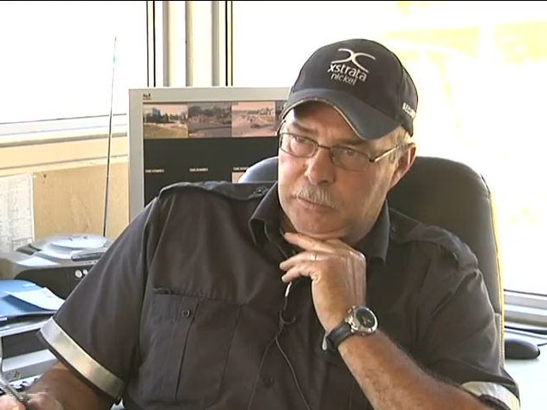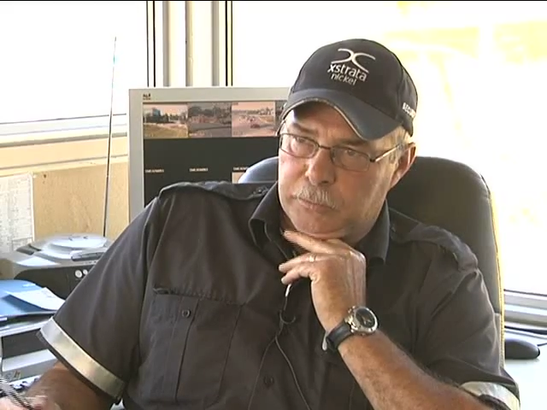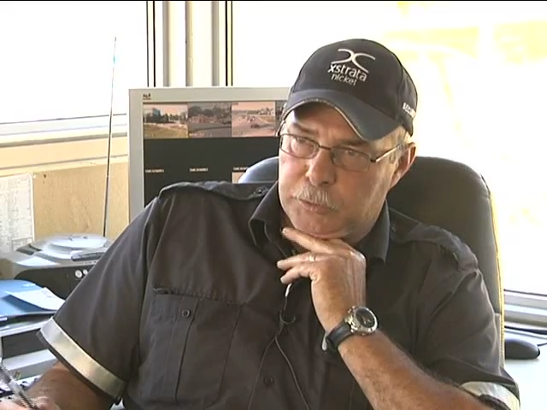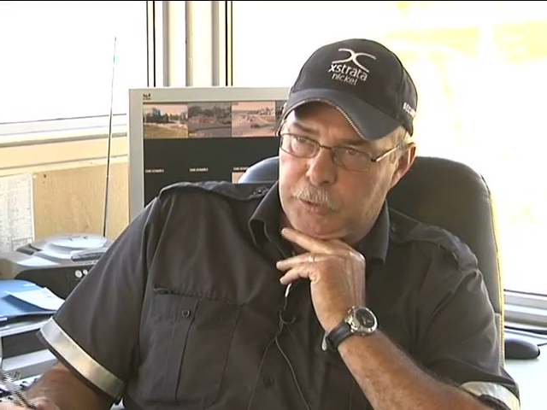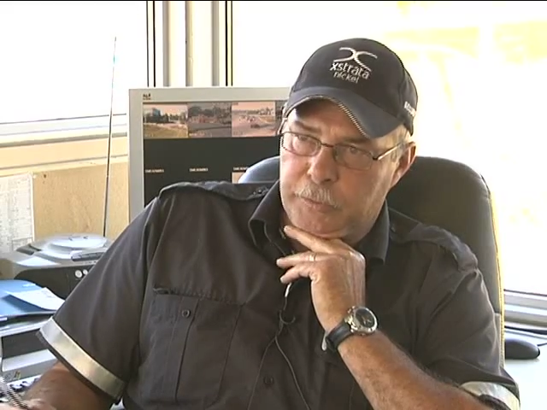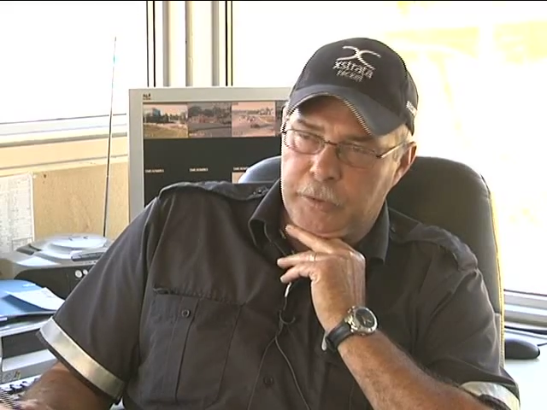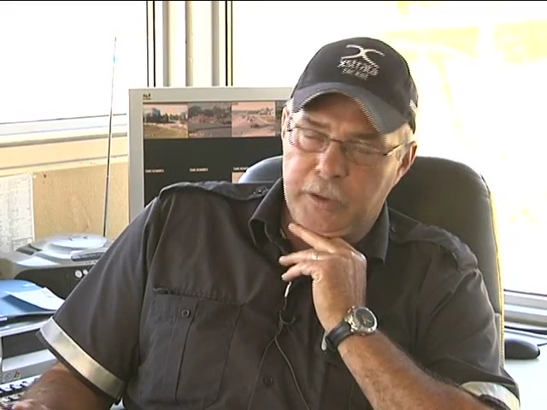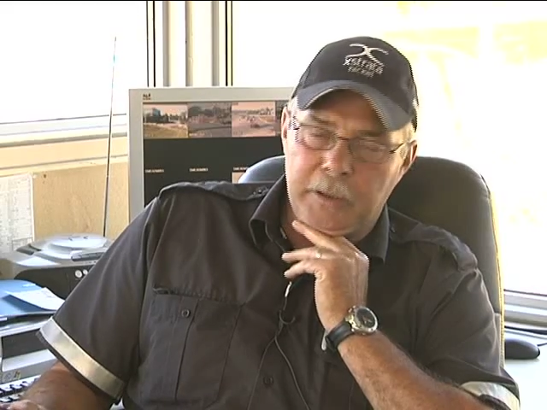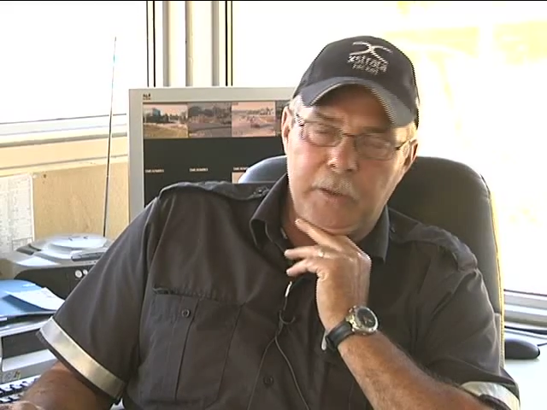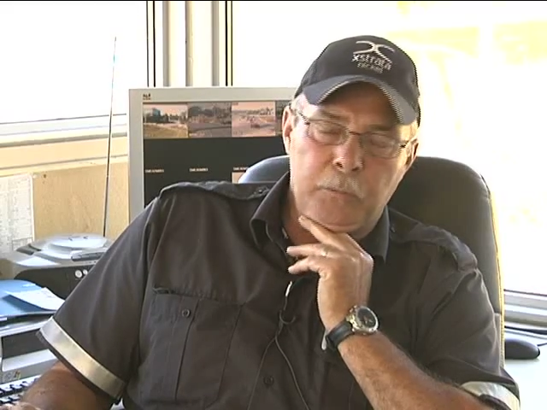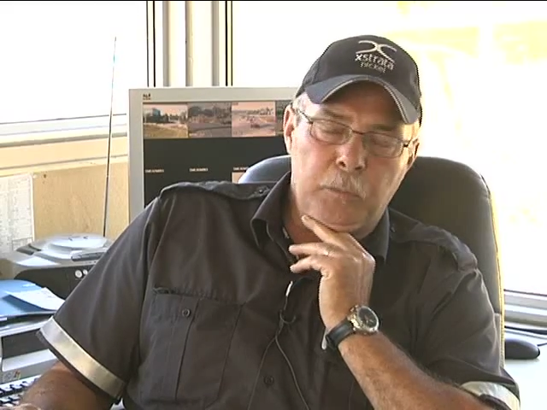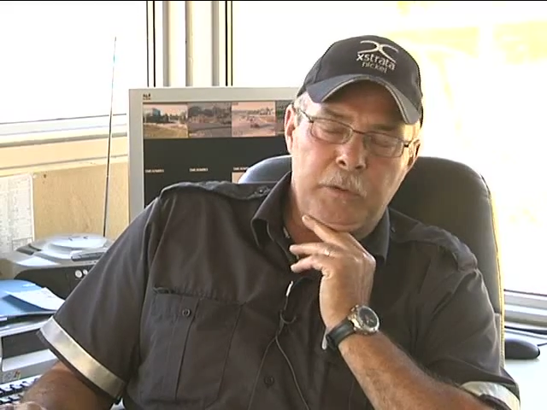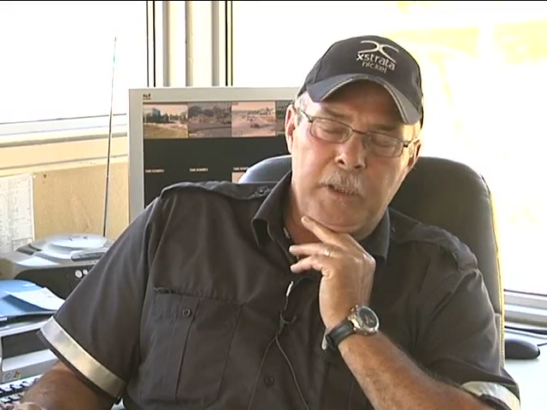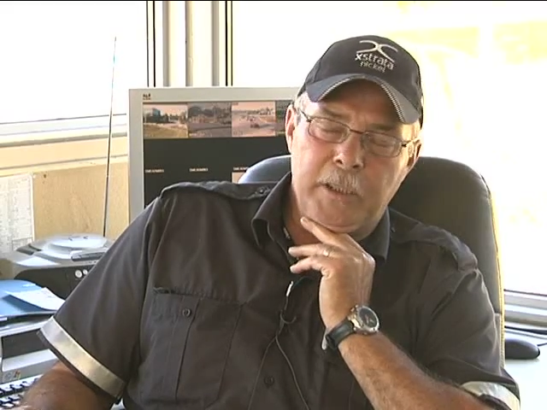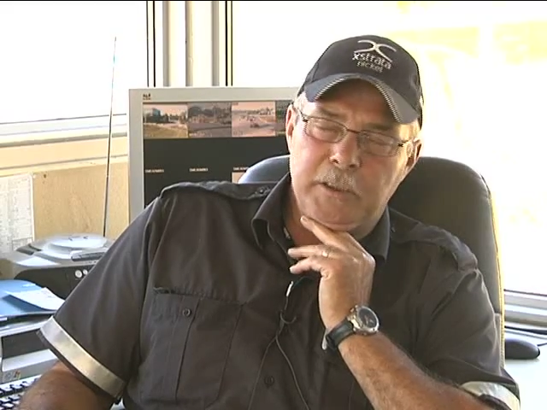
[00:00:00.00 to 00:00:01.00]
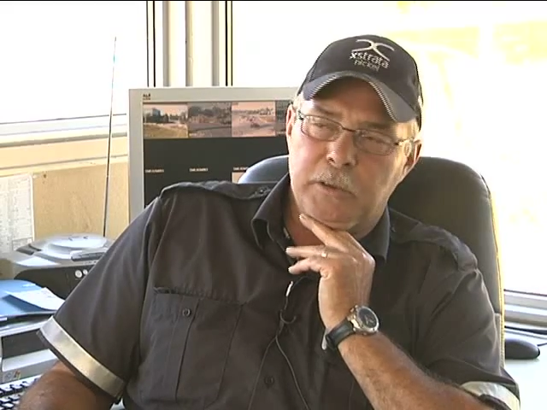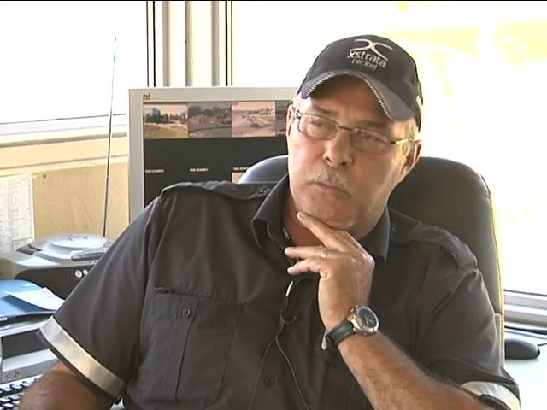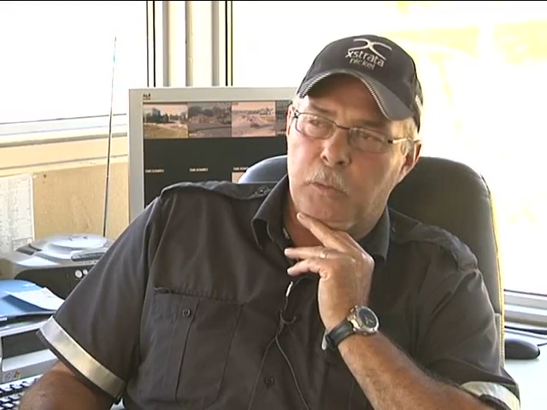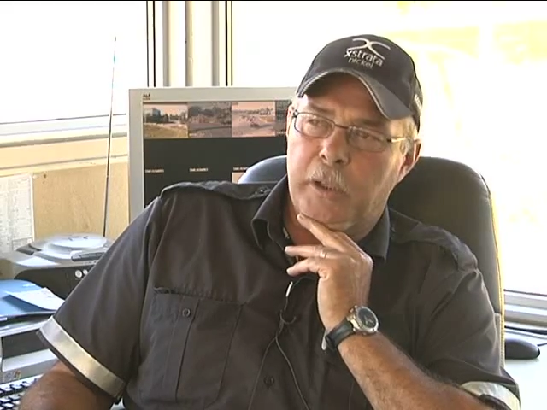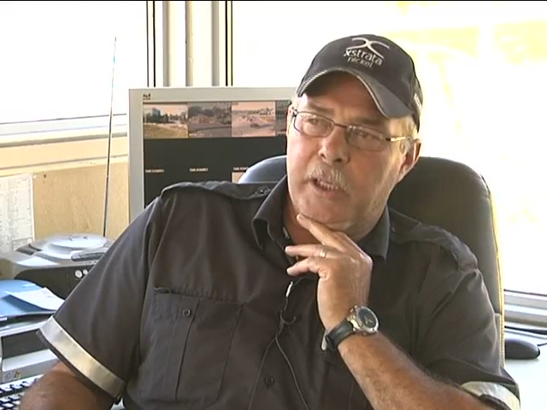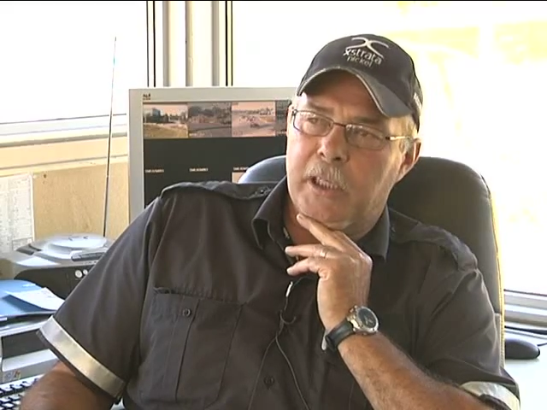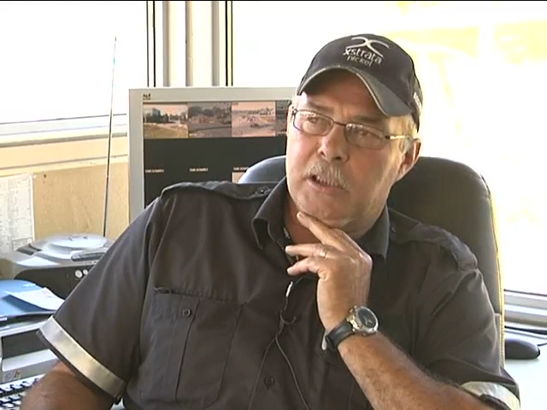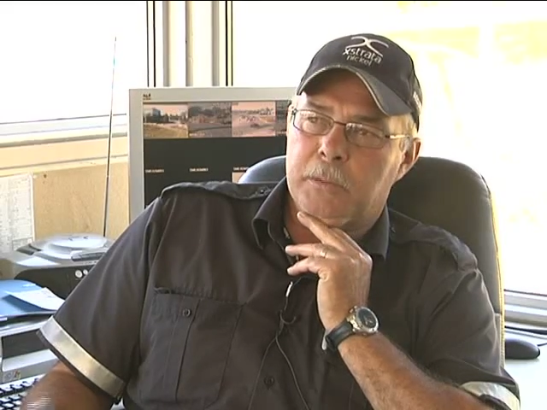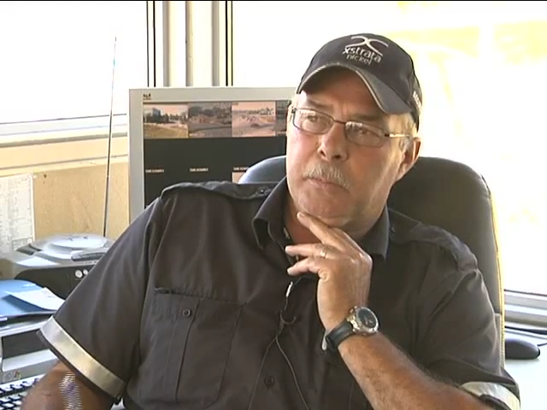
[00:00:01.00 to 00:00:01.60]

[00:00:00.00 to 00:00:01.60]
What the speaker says: during the nights and weekends,